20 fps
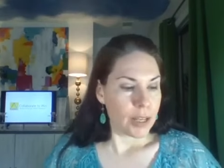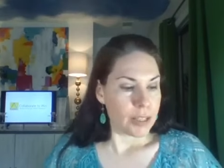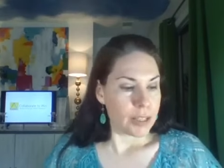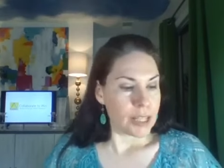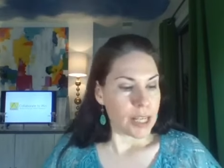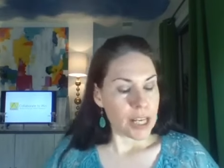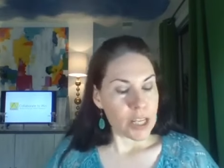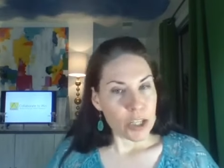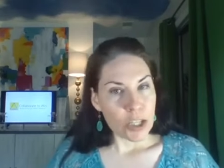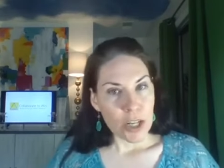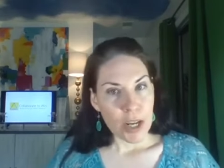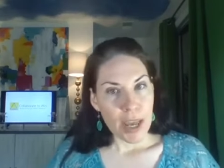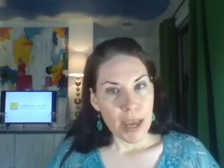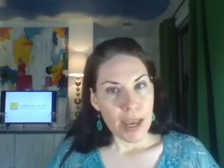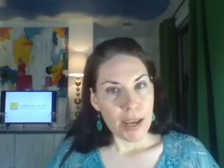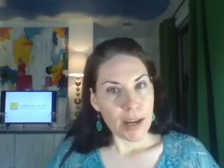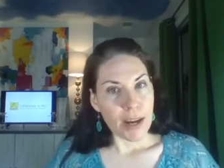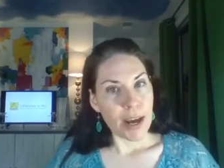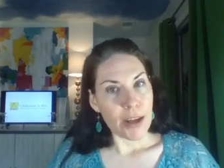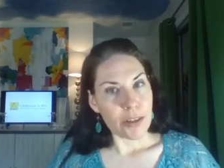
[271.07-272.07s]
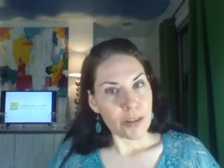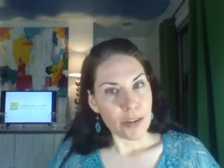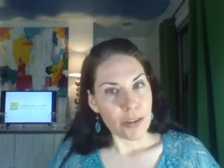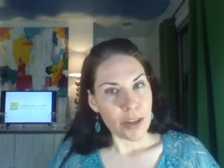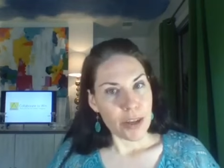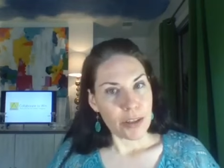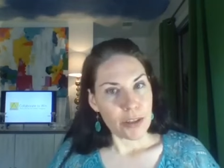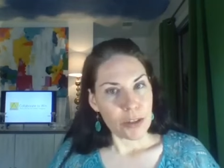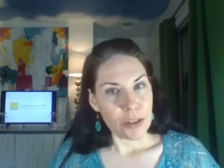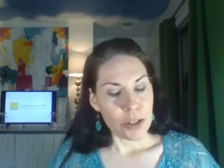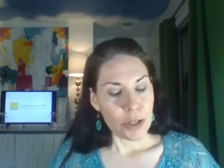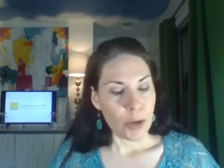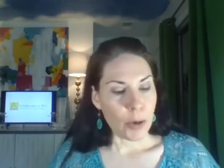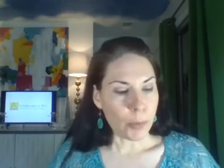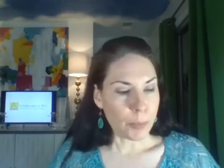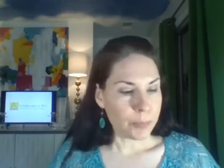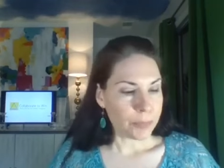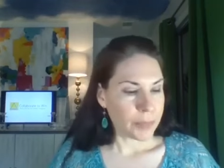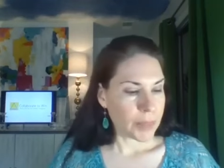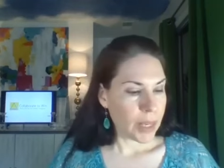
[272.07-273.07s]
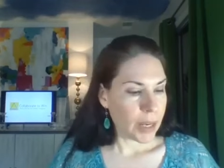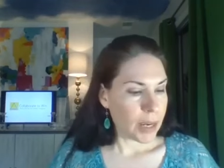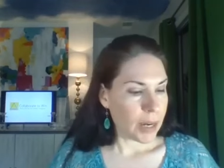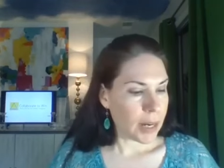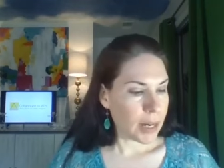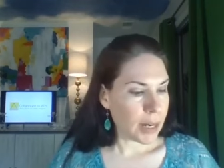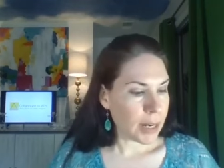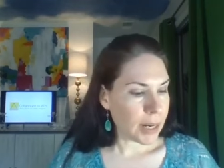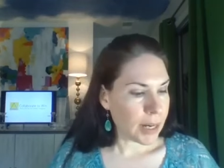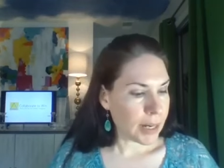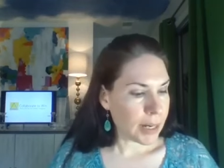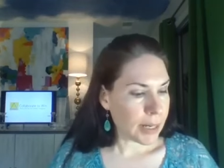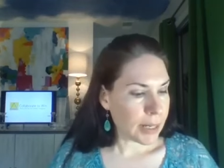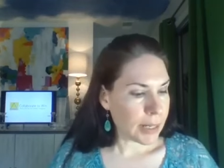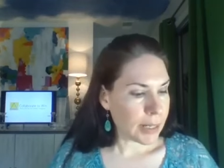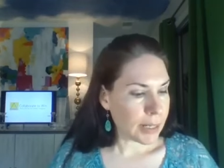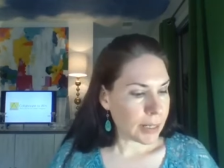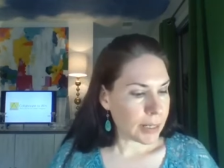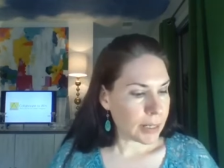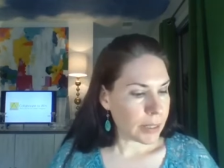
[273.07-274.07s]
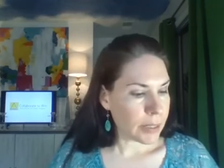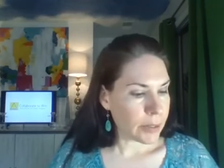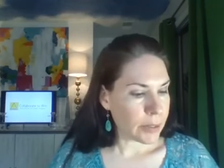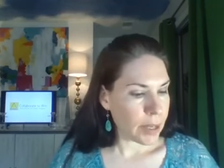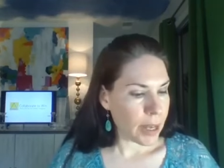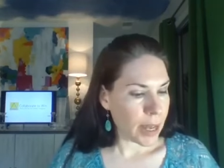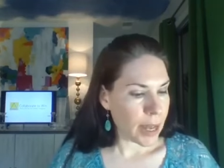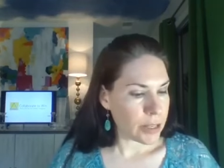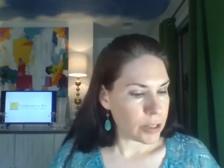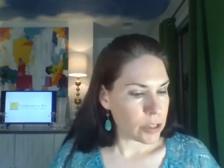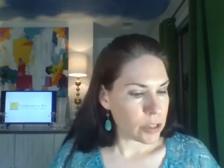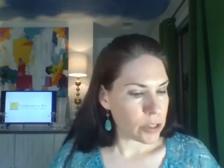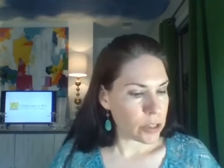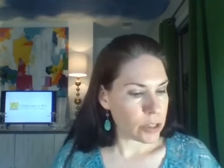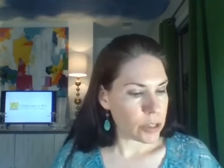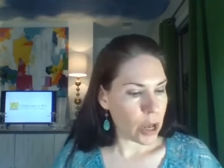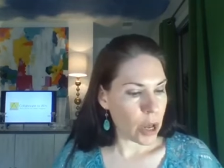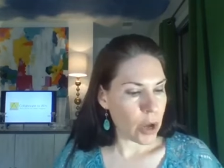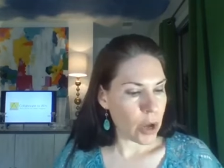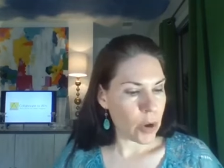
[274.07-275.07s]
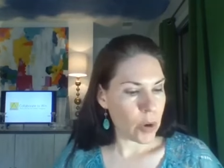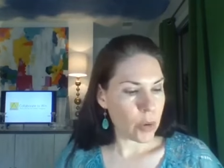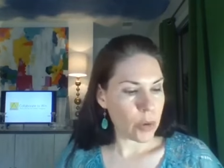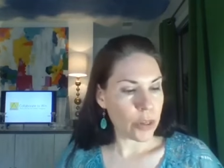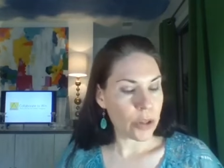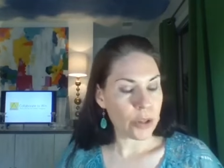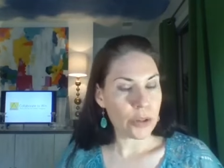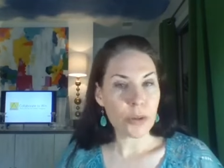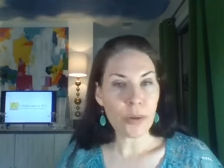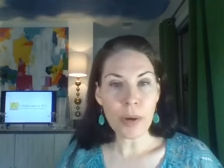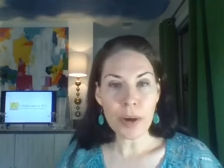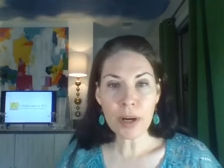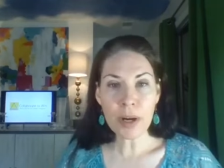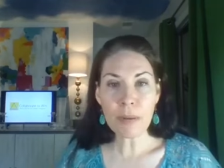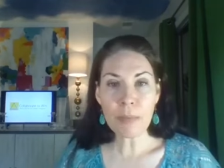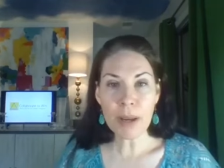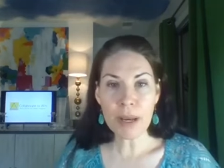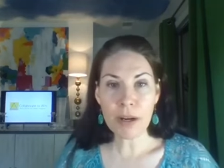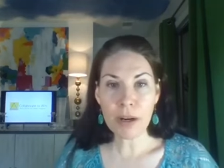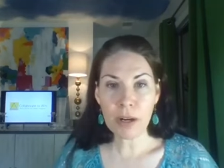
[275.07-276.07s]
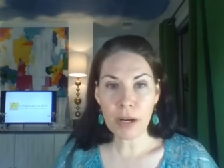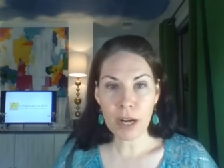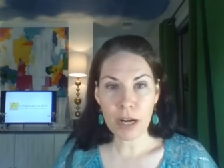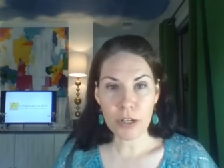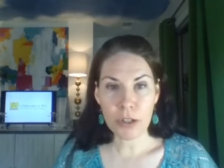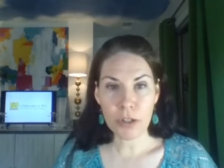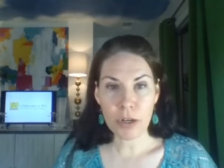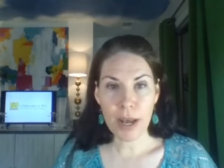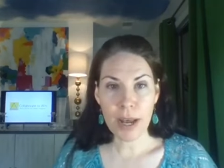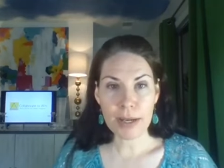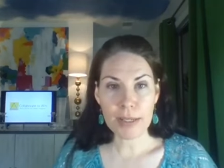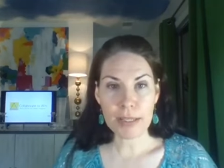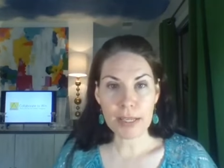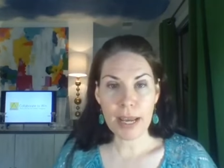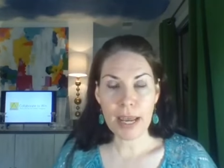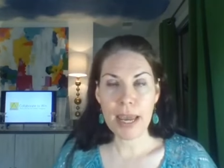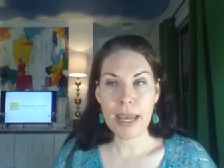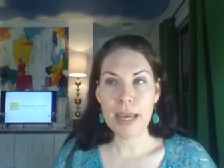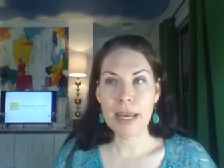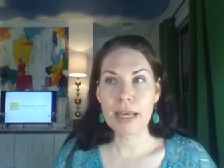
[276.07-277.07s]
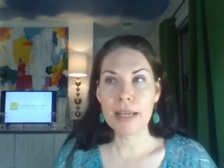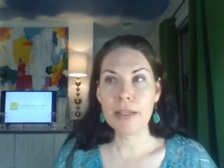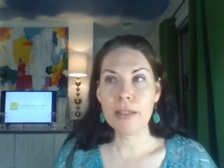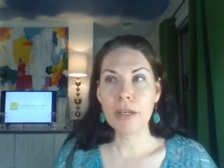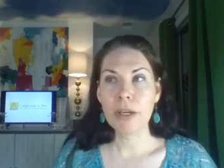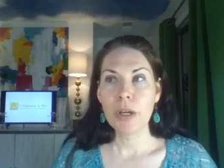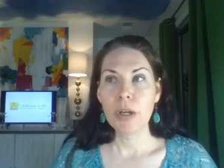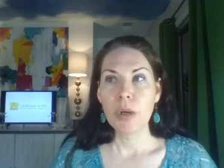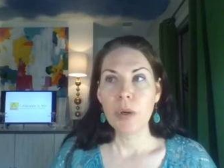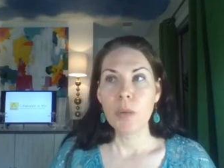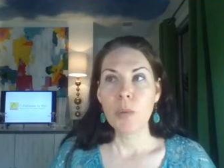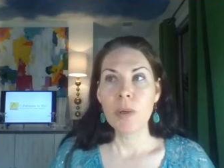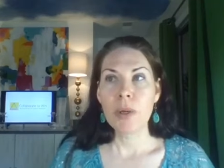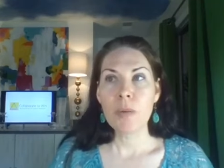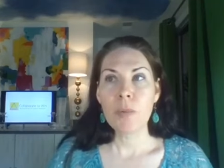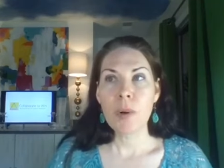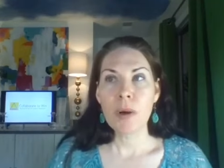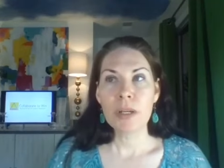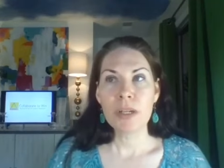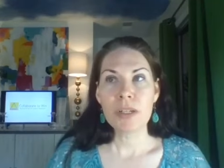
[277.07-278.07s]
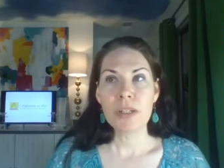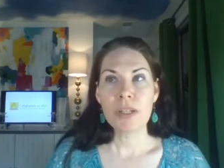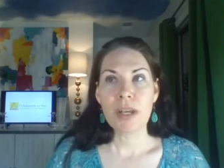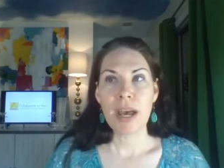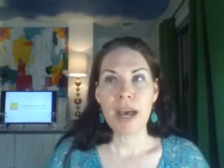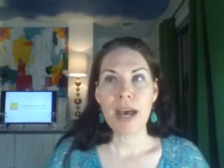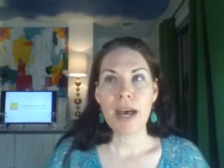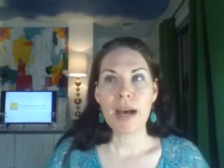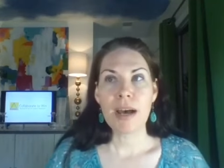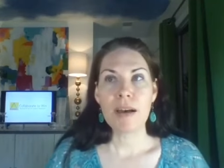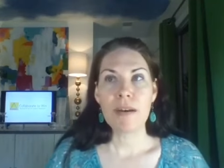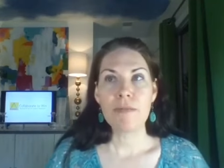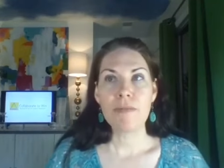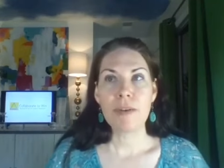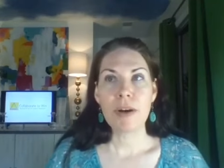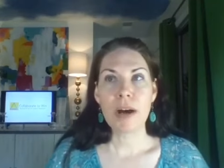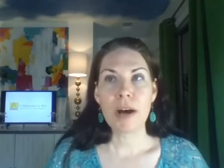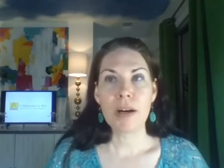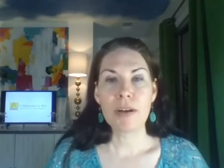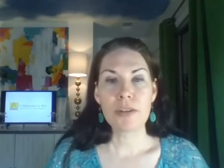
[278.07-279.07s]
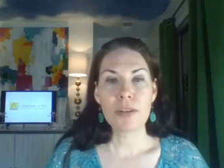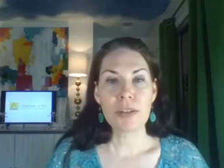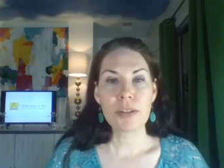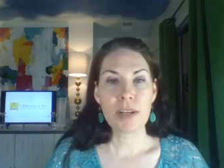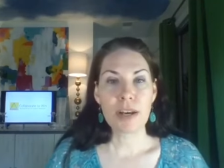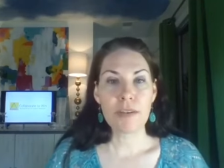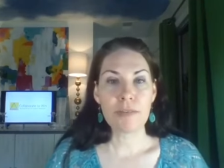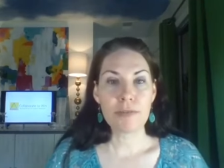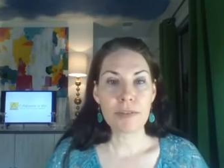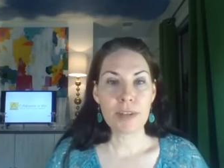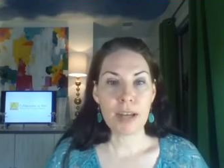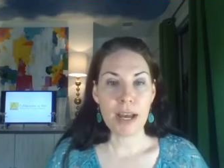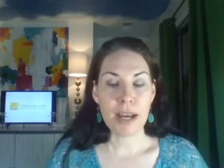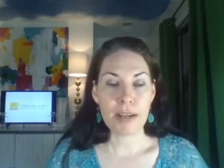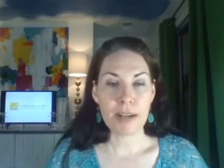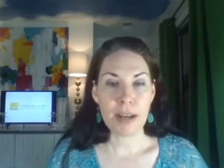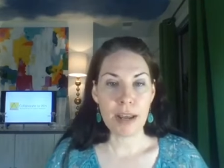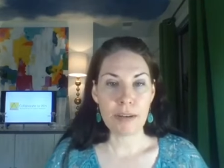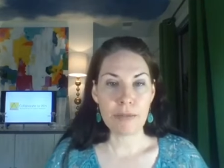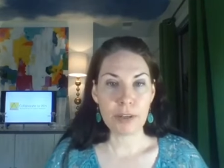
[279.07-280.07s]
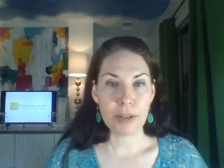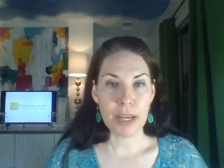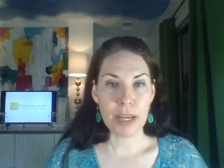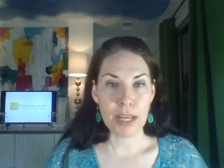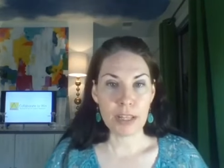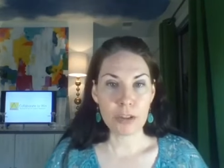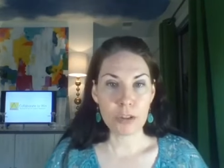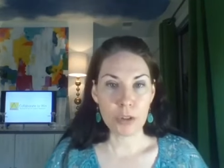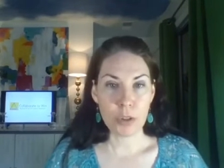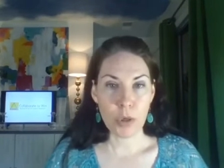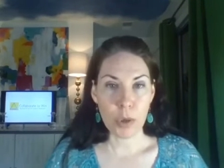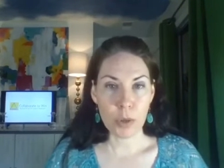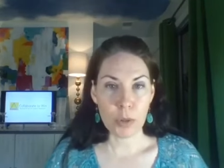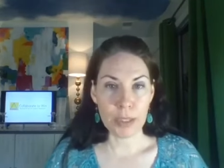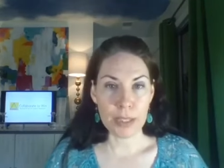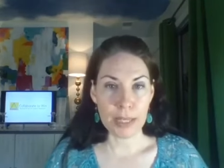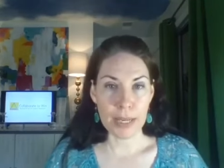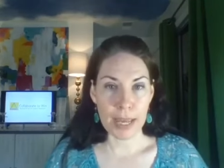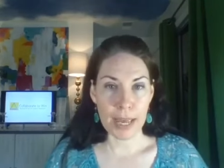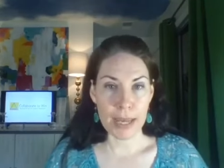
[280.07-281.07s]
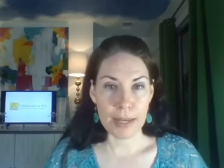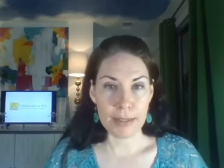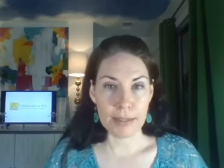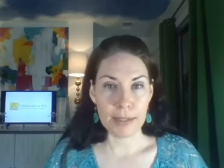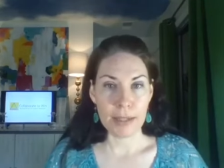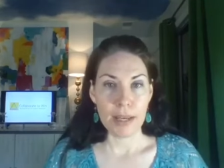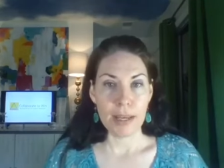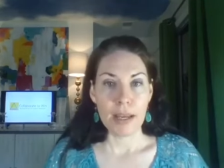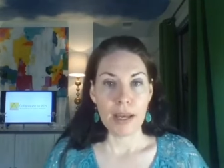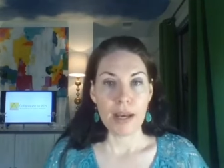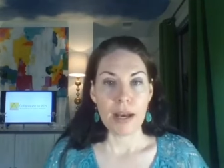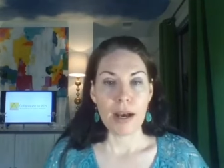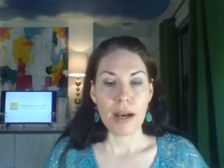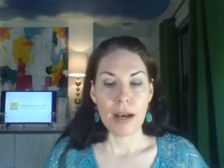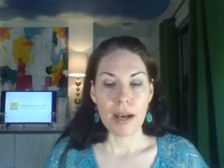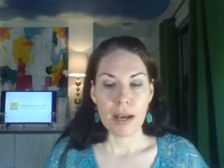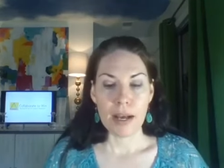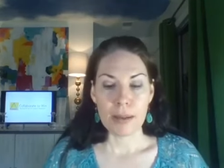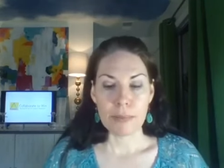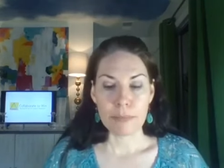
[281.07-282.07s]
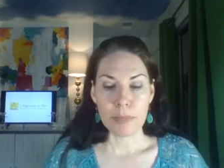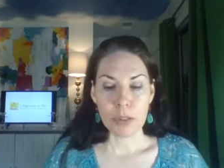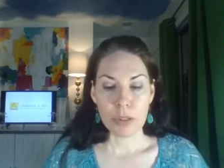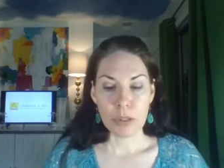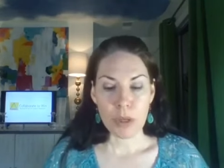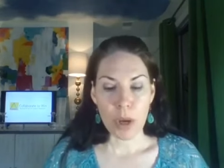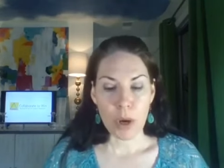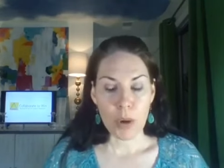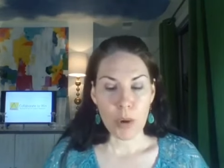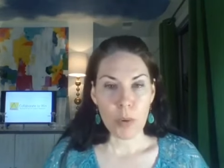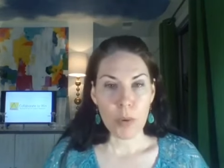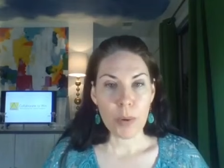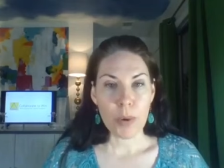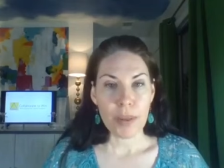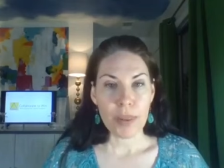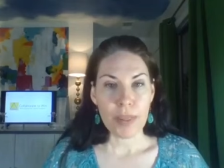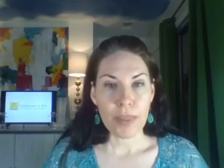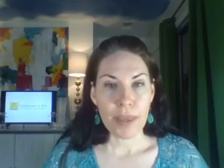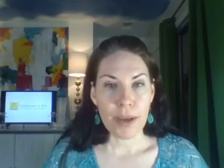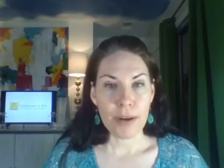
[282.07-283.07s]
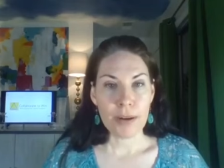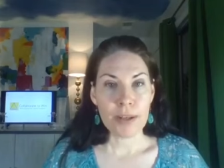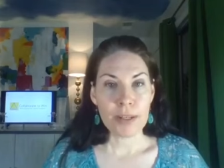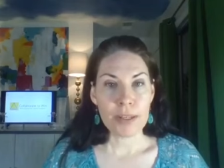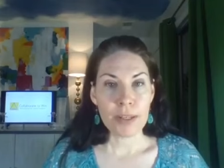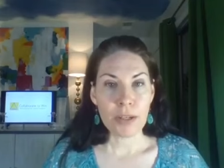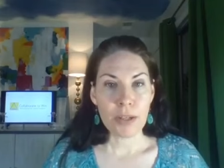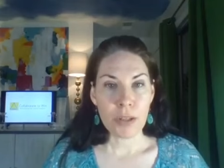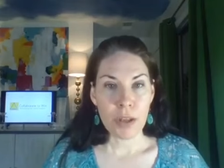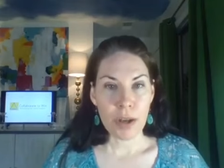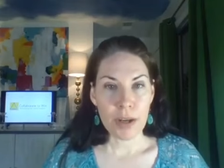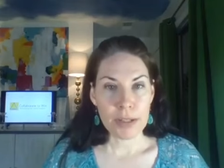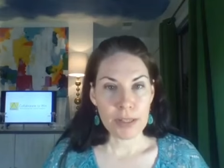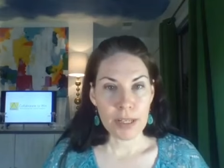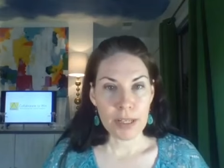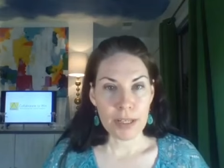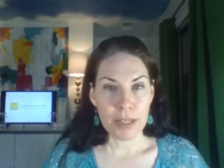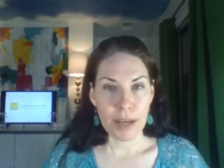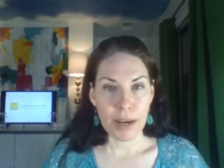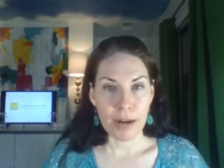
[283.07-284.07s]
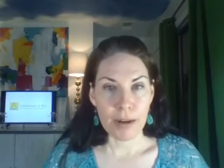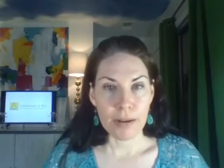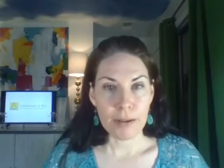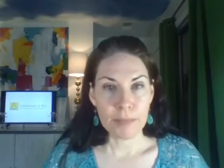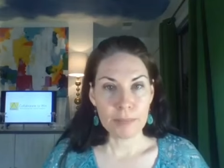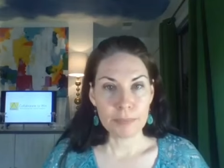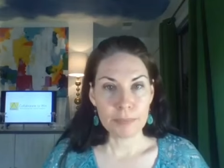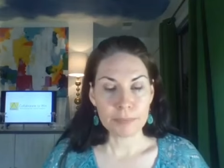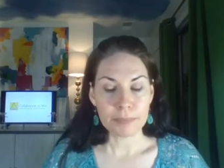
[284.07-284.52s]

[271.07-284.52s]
Teaching, other things too. Uh, okay, so the lawyer made our contract, and we wanted to have our stuff not ever get stolen again. Um, so there is a clause in there